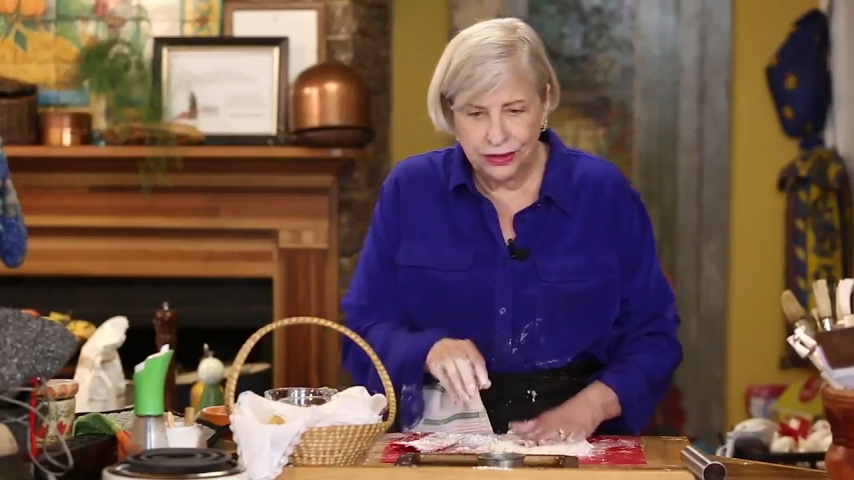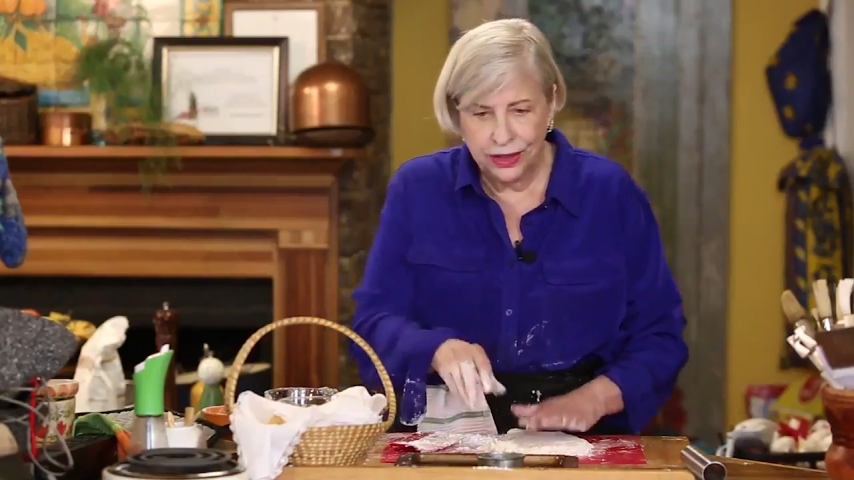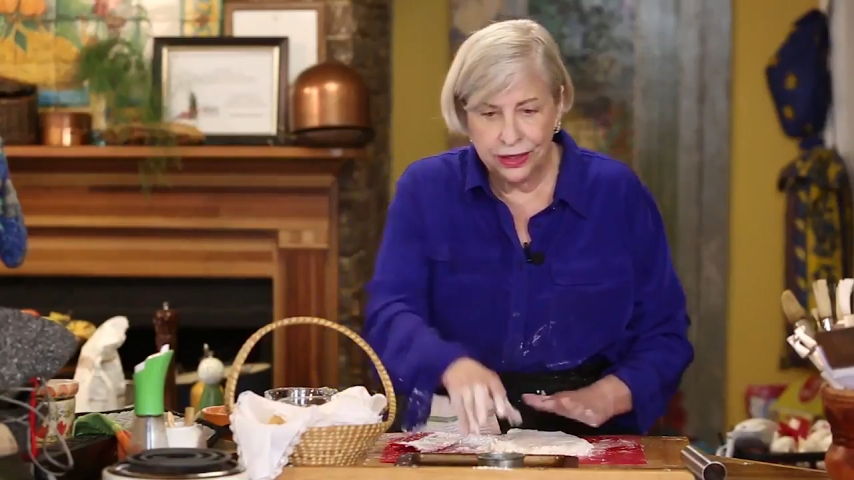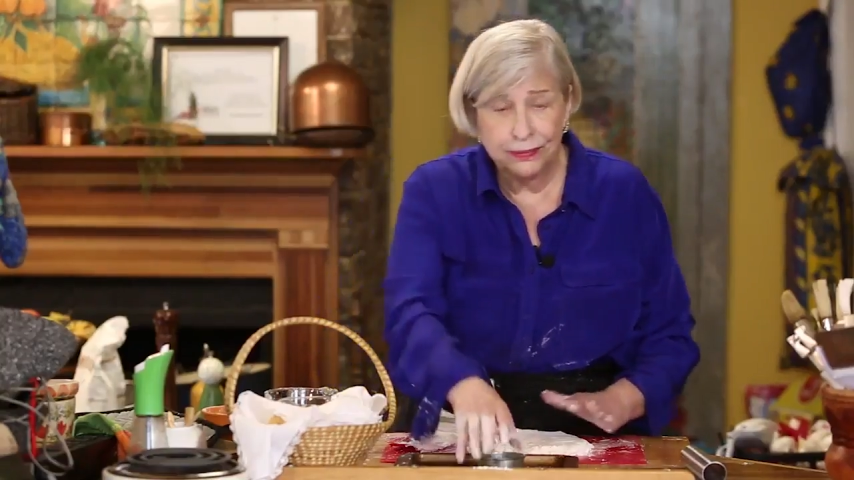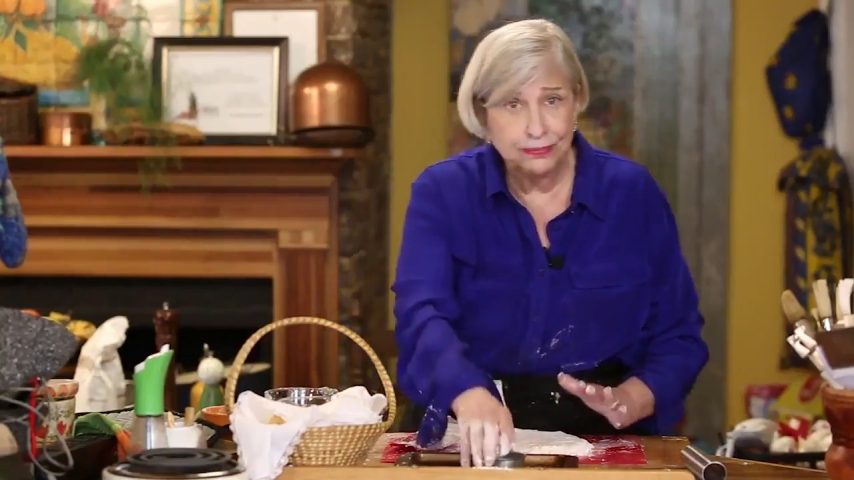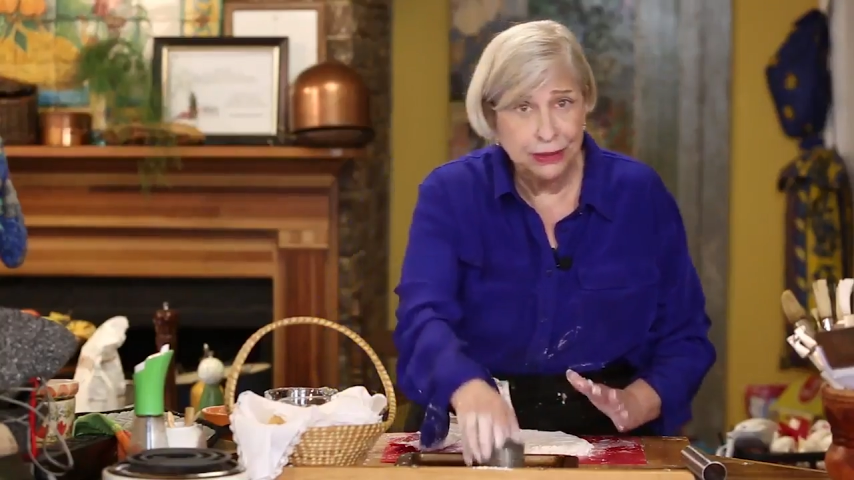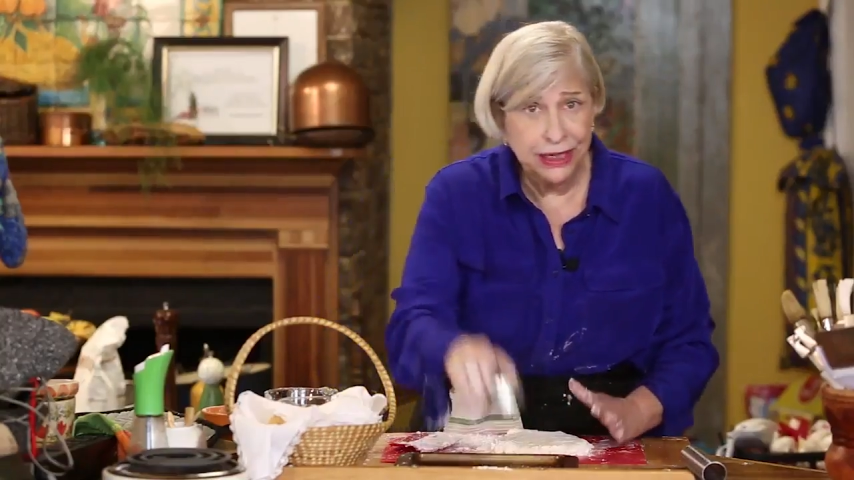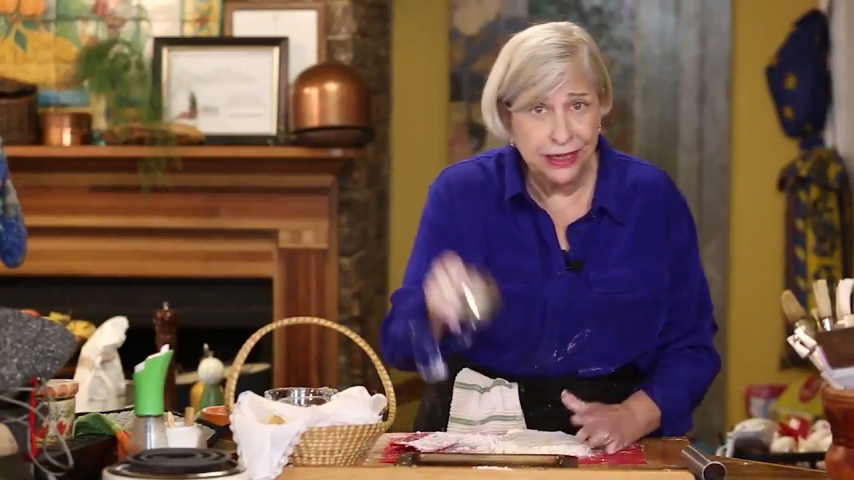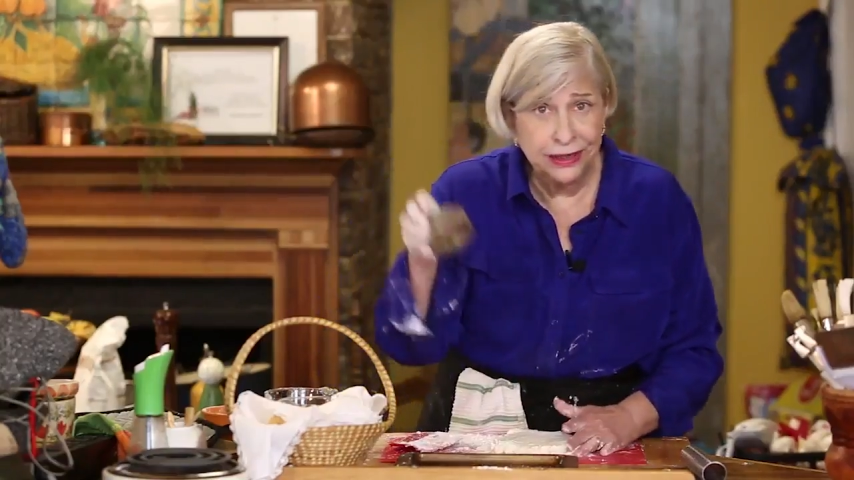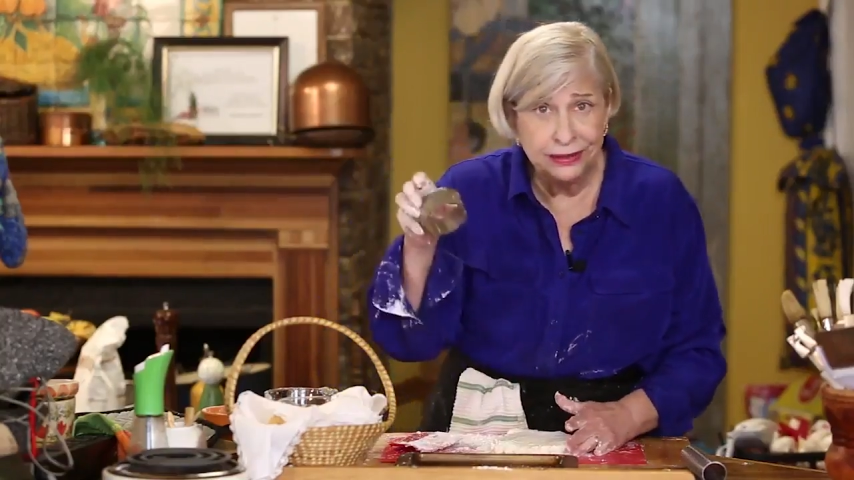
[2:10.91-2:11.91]
cut it
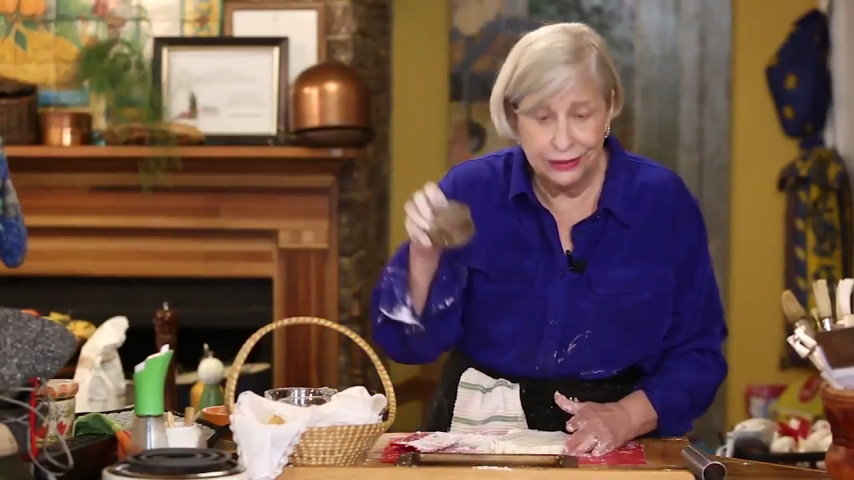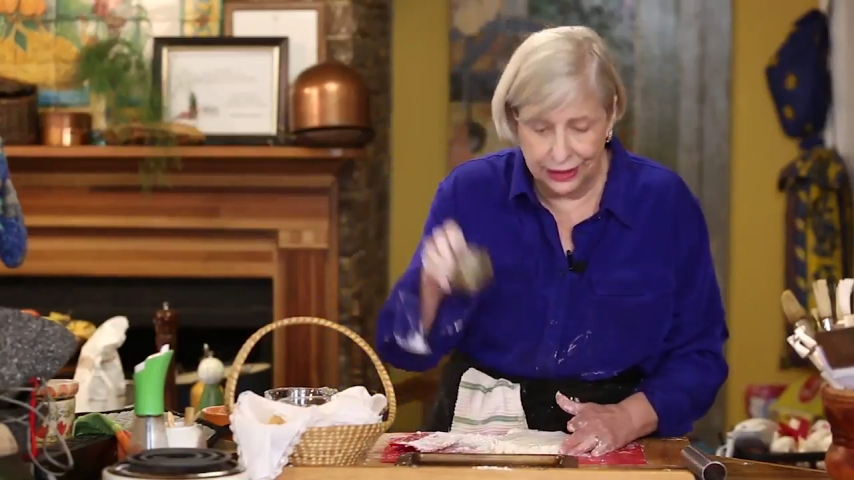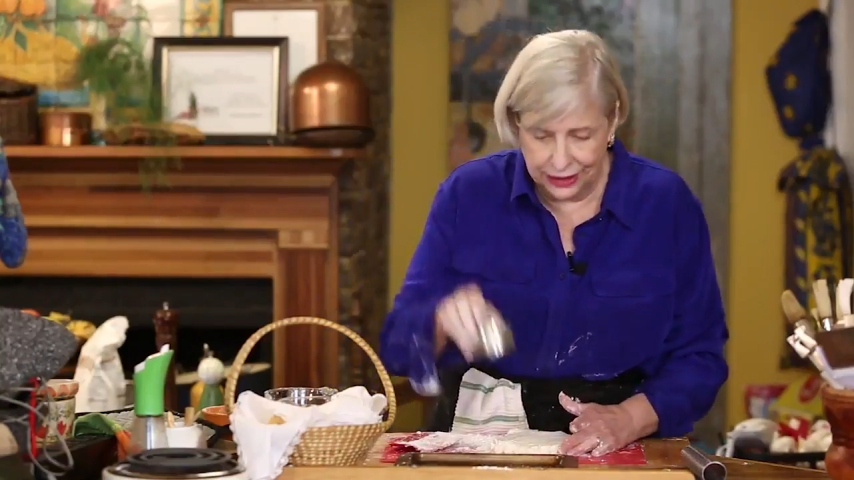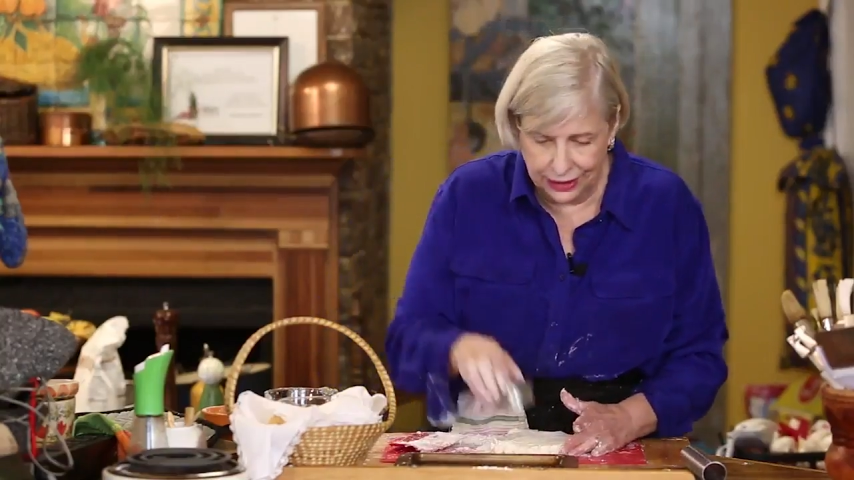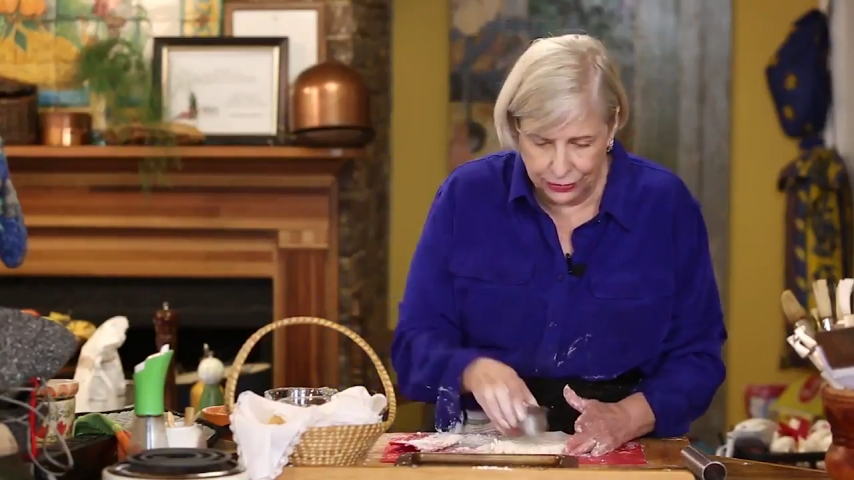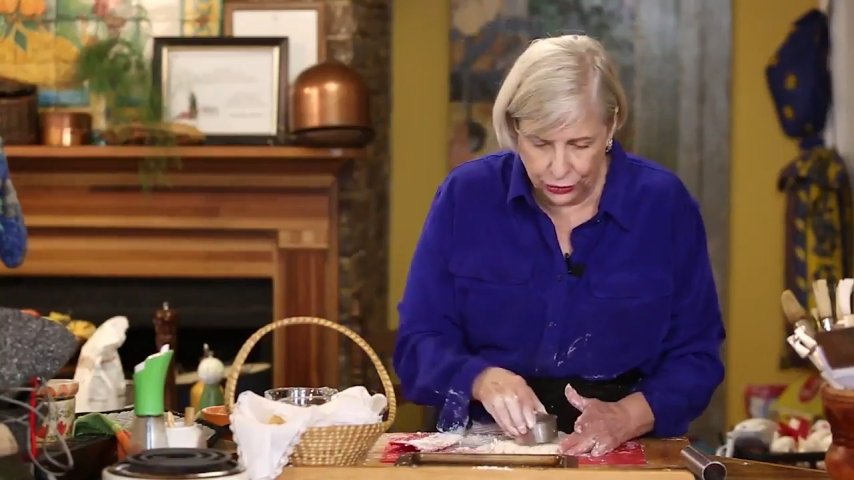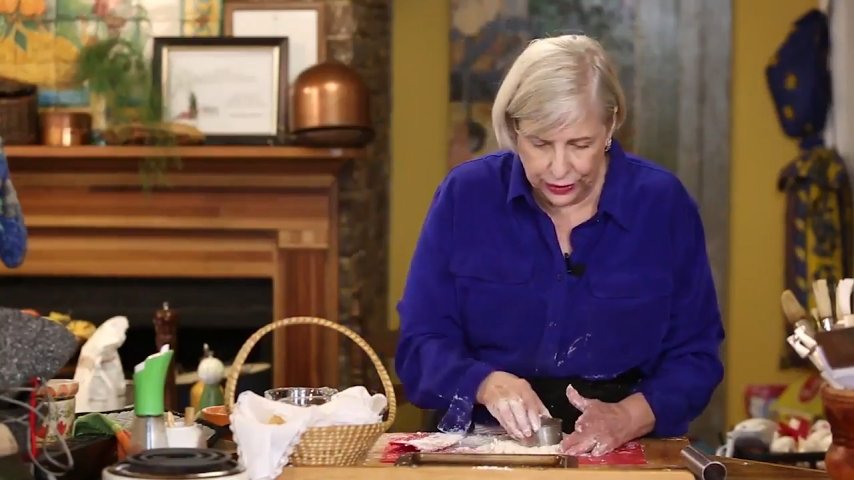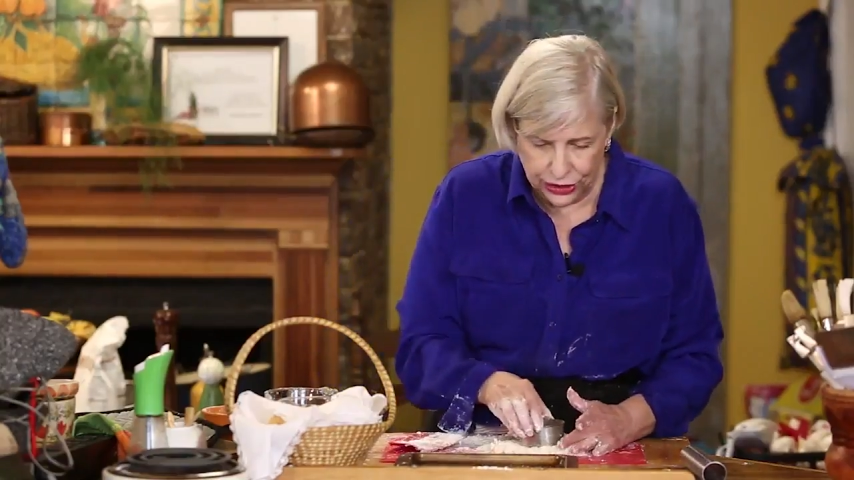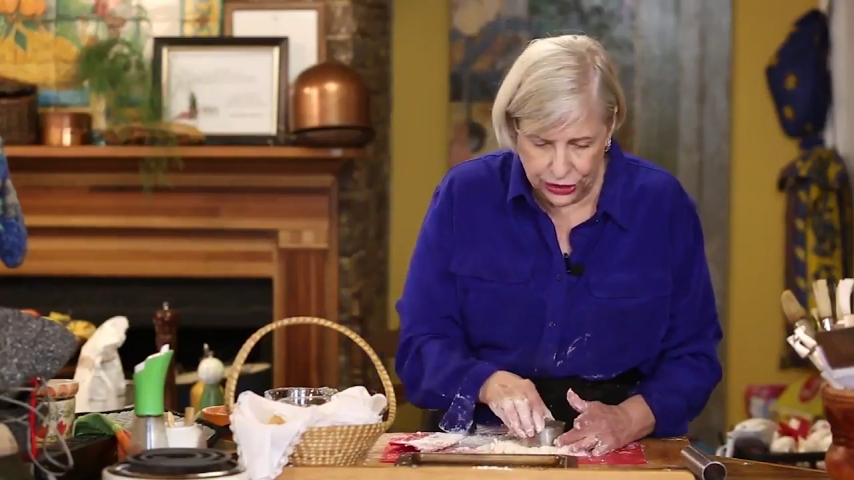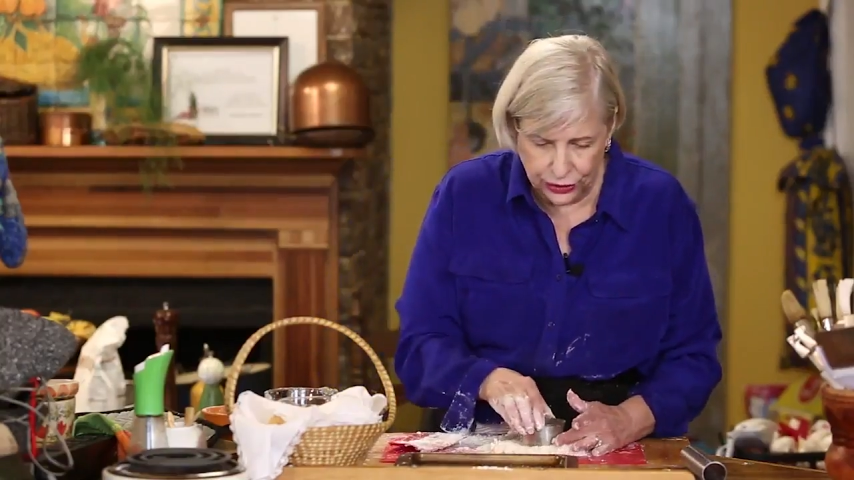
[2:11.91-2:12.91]
big, like I'm
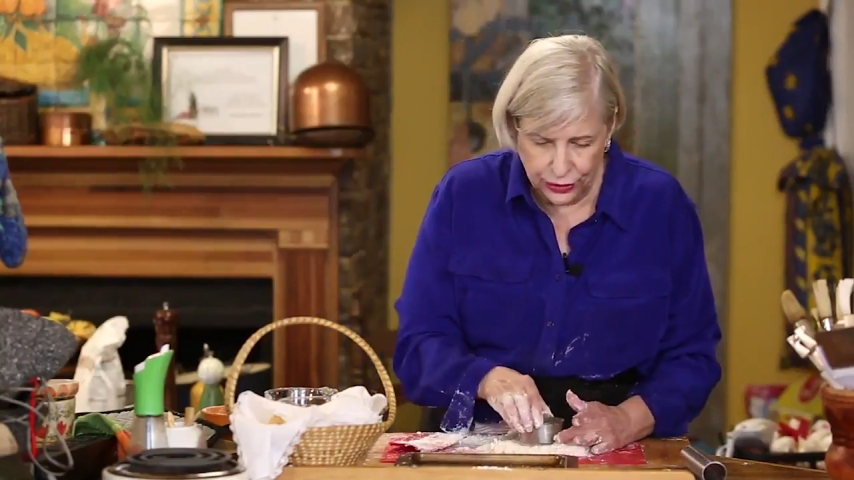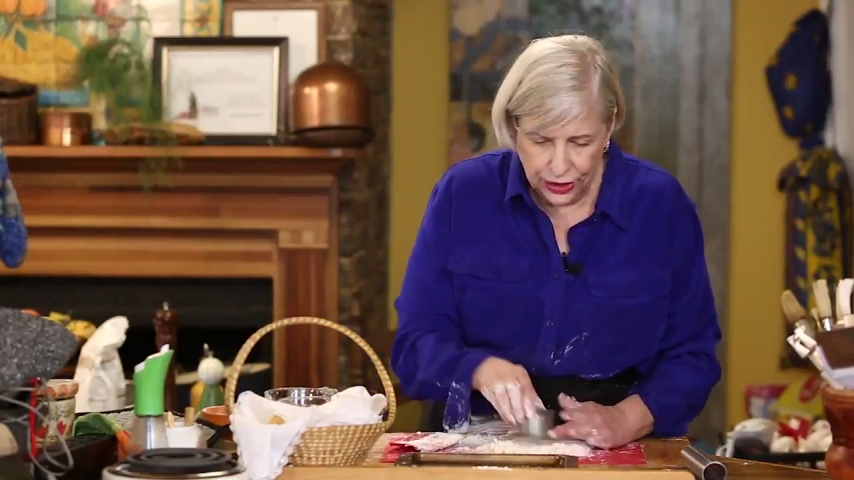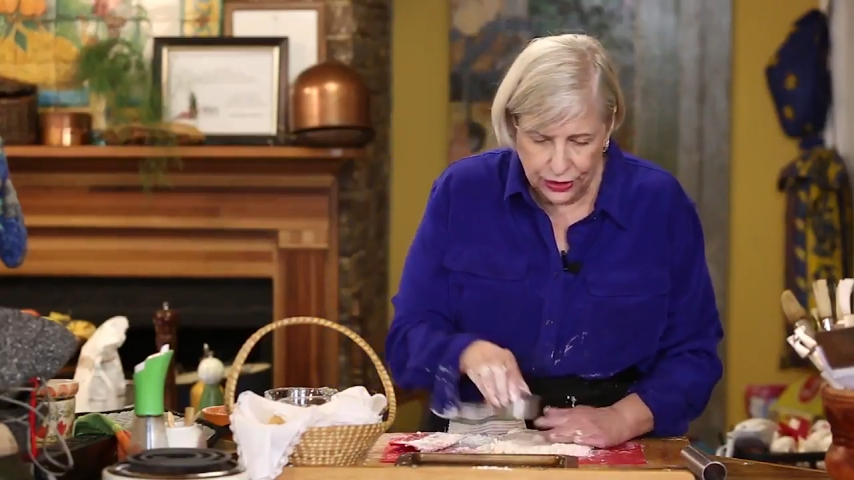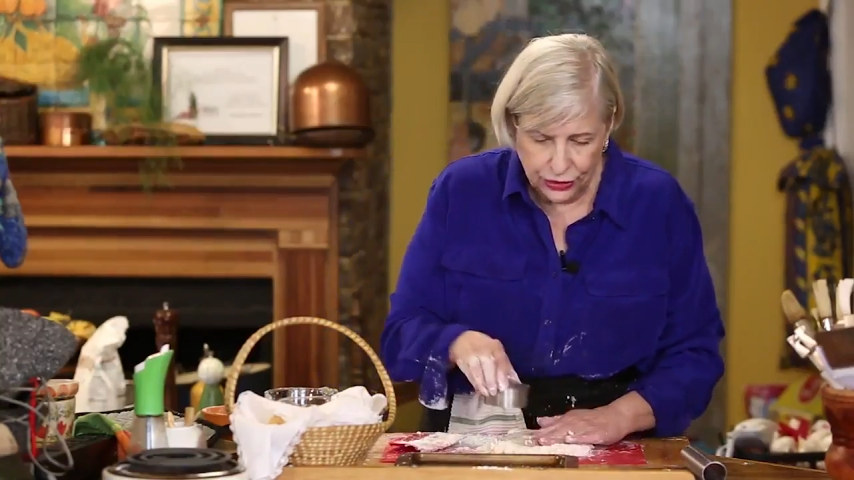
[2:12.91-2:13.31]
going to,